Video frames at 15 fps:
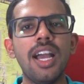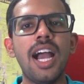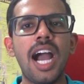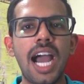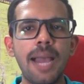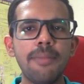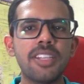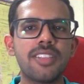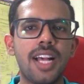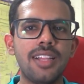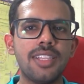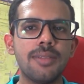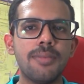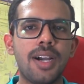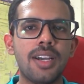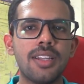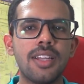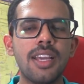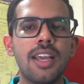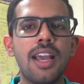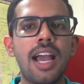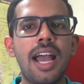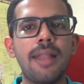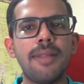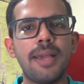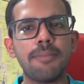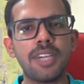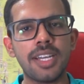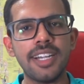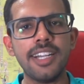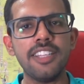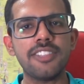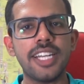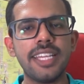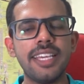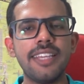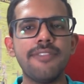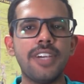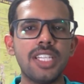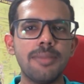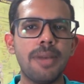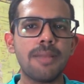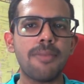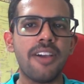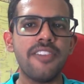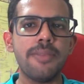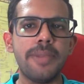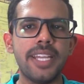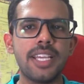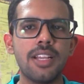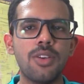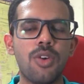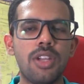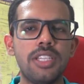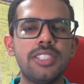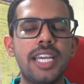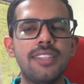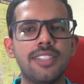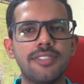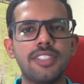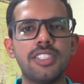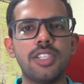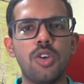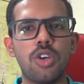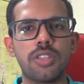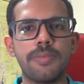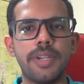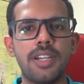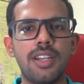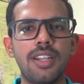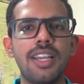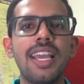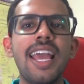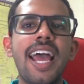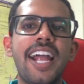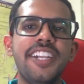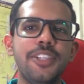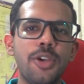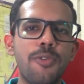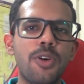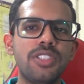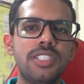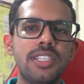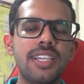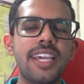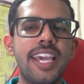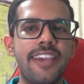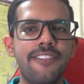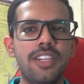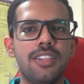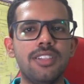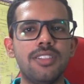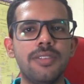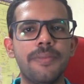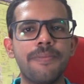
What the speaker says: I'm Russaal Singhwan, and I'm currently studying in Vardhaman Mahavir Medical College and Safdarjung Hospital. And you're watching Everlearner.